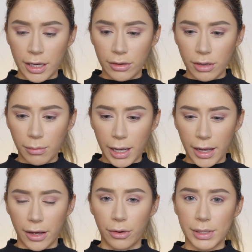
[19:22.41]
I don't know
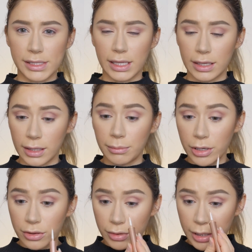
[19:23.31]
why I always think
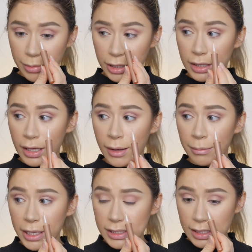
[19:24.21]
number 3, but
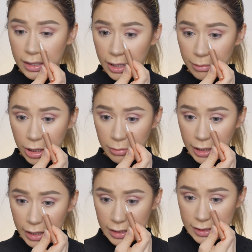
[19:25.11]
basically I'm going to be